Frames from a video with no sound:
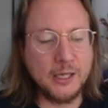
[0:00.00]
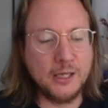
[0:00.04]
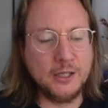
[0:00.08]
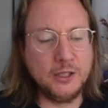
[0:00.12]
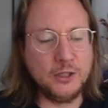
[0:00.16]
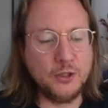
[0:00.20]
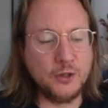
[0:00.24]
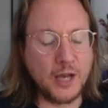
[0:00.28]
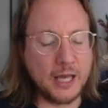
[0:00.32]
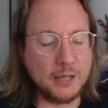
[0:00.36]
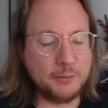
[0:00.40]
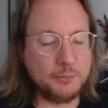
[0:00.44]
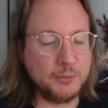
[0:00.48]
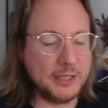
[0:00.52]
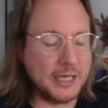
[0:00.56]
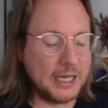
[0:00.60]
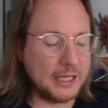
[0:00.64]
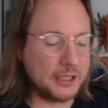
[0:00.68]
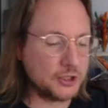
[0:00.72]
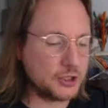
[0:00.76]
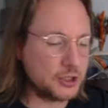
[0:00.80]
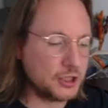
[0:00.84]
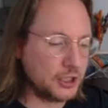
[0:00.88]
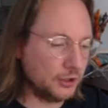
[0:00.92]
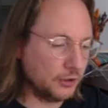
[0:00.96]
You had
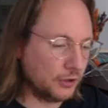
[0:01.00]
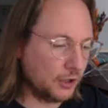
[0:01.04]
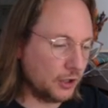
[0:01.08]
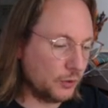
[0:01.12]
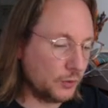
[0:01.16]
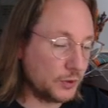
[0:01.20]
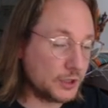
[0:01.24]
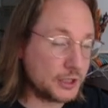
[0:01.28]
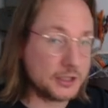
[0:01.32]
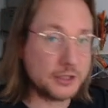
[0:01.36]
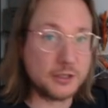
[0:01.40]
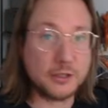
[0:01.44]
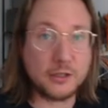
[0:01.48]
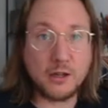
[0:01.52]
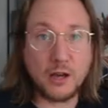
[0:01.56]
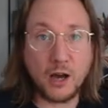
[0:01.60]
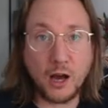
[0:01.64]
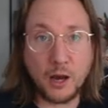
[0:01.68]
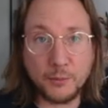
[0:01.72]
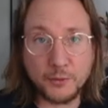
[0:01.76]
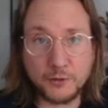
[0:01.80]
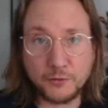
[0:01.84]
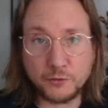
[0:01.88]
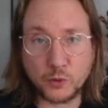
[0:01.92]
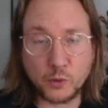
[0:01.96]
Benalish Hero, which is a
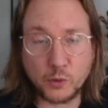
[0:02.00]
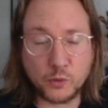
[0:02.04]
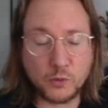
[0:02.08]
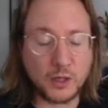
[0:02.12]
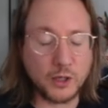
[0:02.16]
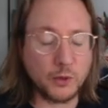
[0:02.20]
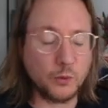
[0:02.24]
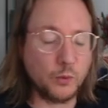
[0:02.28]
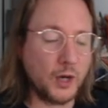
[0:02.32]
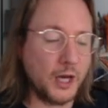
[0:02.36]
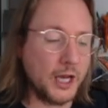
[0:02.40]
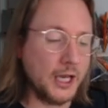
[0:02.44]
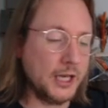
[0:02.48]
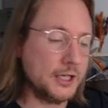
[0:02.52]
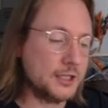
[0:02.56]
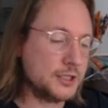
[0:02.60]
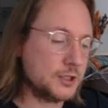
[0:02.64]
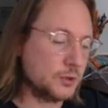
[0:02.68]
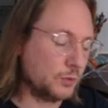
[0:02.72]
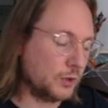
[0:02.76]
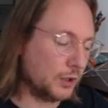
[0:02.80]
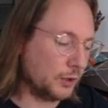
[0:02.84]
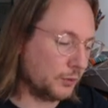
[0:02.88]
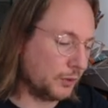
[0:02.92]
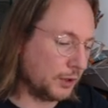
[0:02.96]
common for one white. It's a
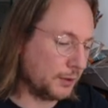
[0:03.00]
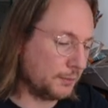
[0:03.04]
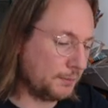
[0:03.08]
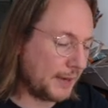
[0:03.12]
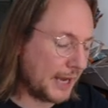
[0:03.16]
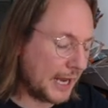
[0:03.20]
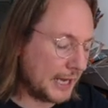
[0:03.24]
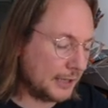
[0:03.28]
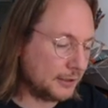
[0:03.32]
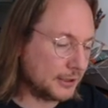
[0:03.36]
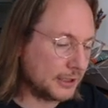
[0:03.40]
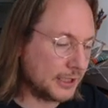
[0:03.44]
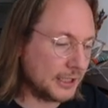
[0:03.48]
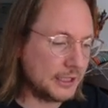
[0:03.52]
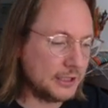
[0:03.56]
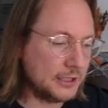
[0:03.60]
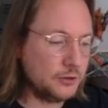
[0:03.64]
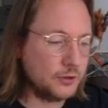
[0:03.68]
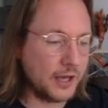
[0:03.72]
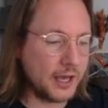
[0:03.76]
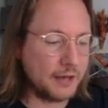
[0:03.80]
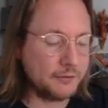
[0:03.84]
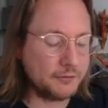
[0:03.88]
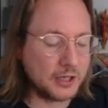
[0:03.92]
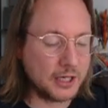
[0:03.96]
one one bander, and then
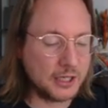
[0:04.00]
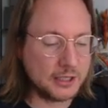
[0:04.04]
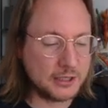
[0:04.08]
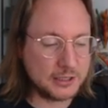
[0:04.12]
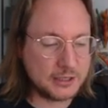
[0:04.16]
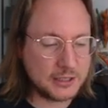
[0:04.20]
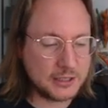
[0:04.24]
you have got the